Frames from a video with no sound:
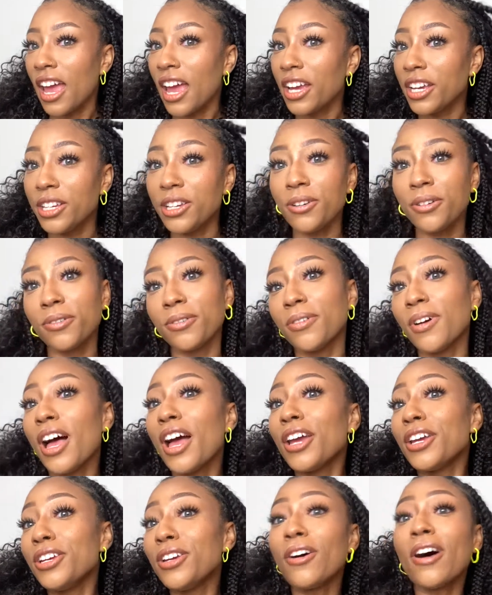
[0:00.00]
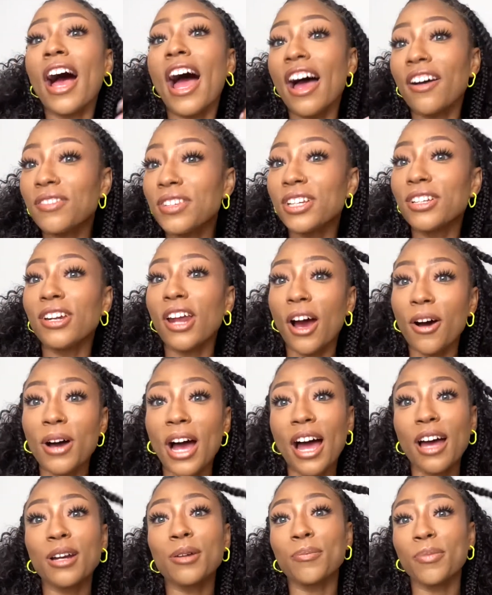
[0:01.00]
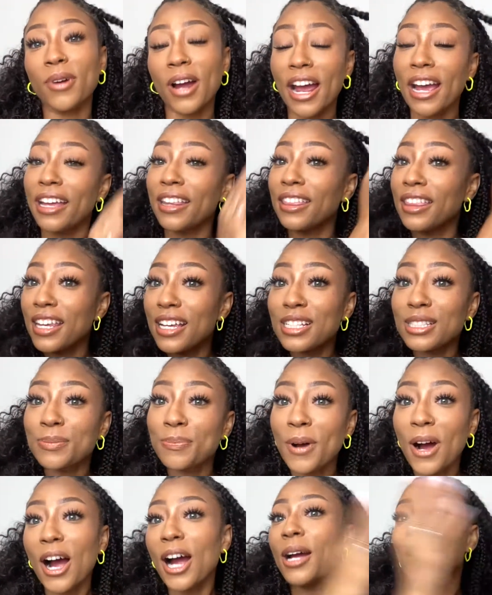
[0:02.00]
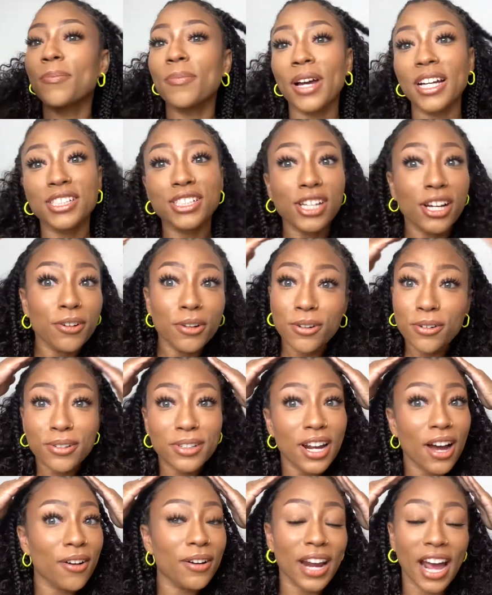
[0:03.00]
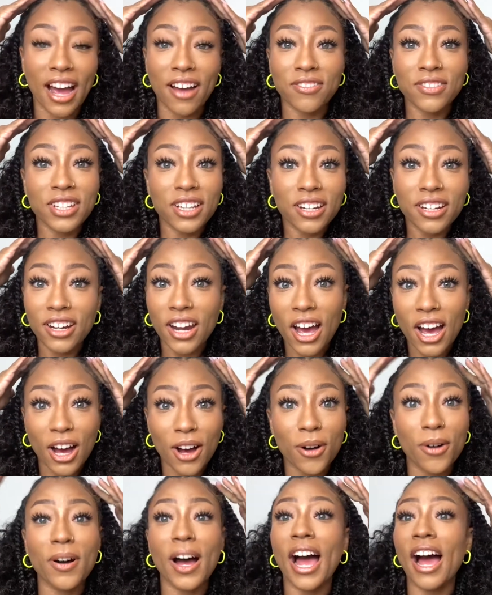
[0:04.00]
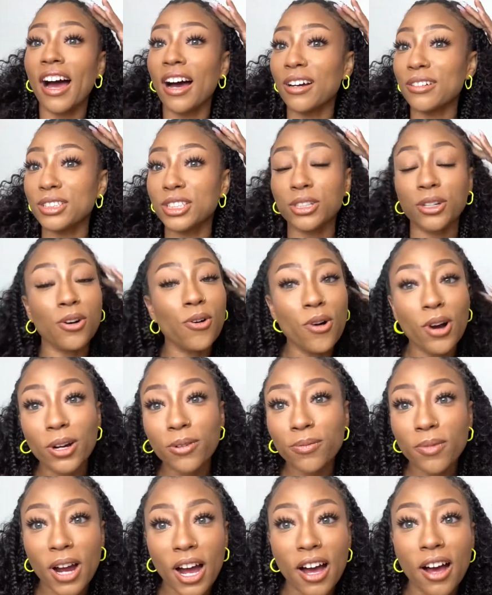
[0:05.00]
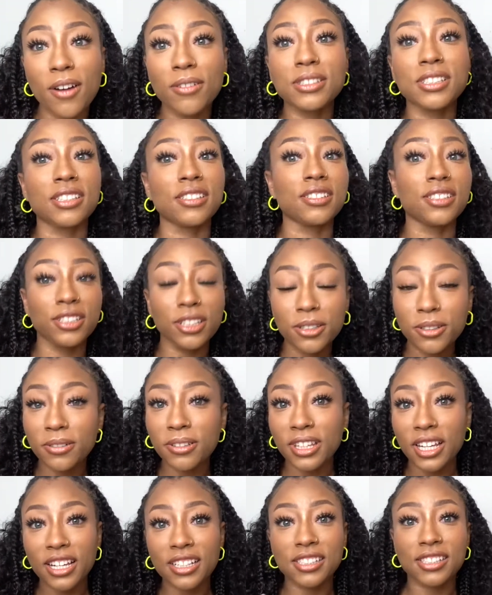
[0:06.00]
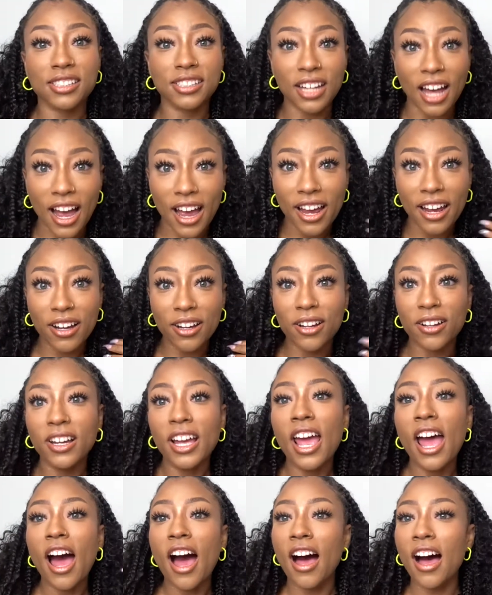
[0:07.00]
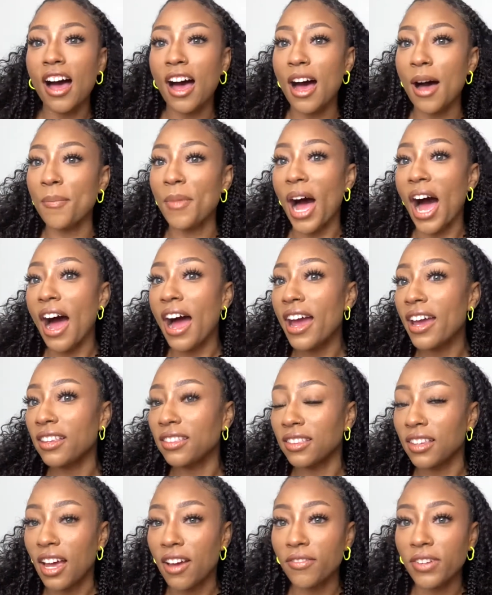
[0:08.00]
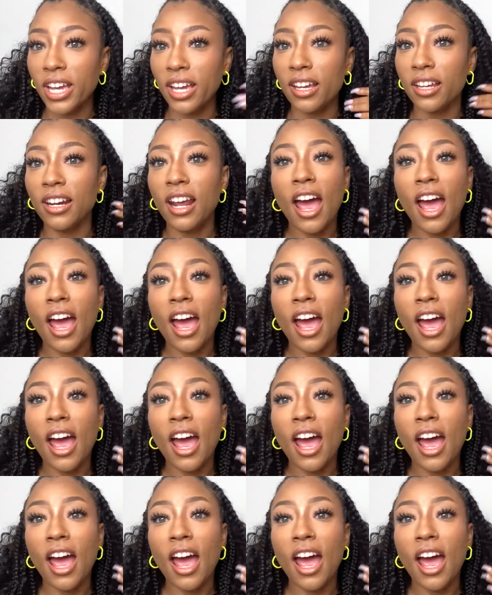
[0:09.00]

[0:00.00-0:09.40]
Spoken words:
you'll have to know how to braid this part, but you don't have to know how to cornrow to do this style. I love it.